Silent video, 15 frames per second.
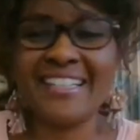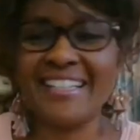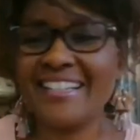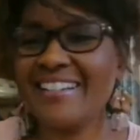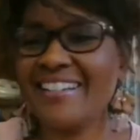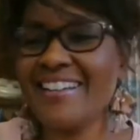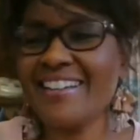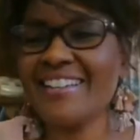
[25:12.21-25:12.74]

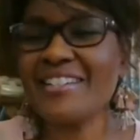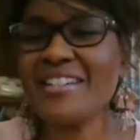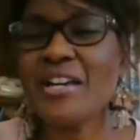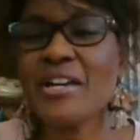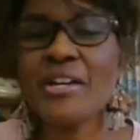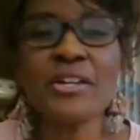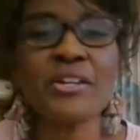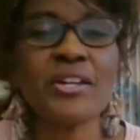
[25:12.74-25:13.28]
And
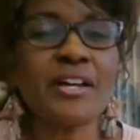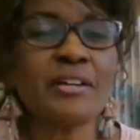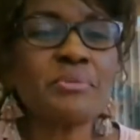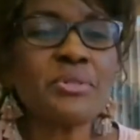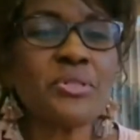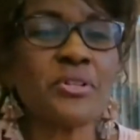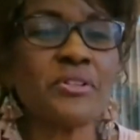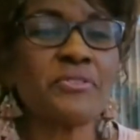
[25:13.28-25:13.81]
I'm
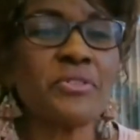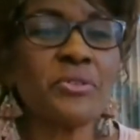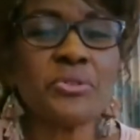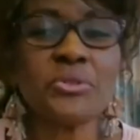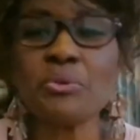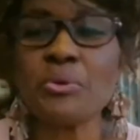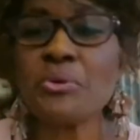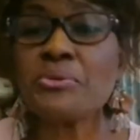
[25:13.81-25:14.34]
sure if you
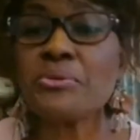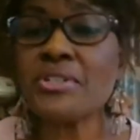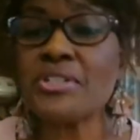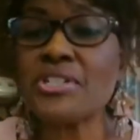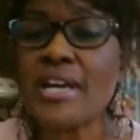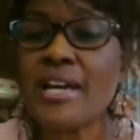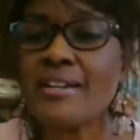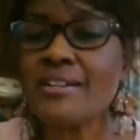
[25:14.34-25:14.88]
scroll through the
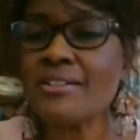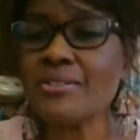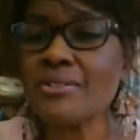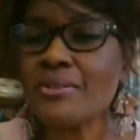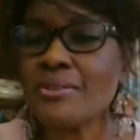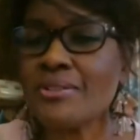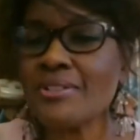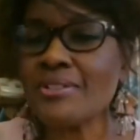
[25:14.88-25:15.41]
chat,
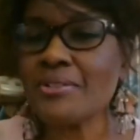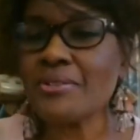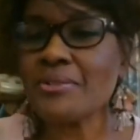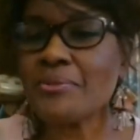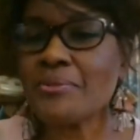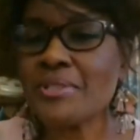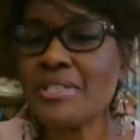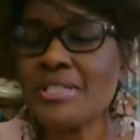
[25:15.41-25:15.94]

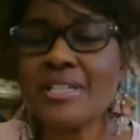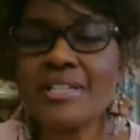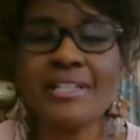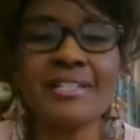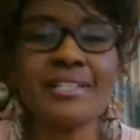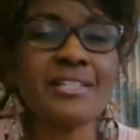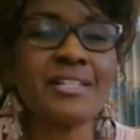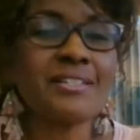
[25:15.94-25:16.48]
you'll see a
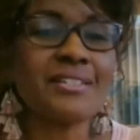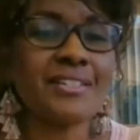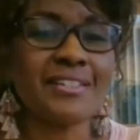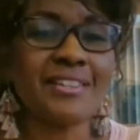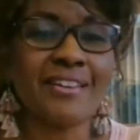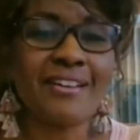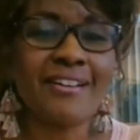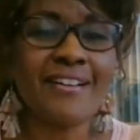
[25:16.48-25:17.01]
consensus
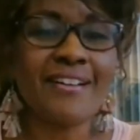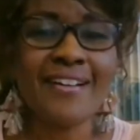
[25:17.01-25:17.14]
there.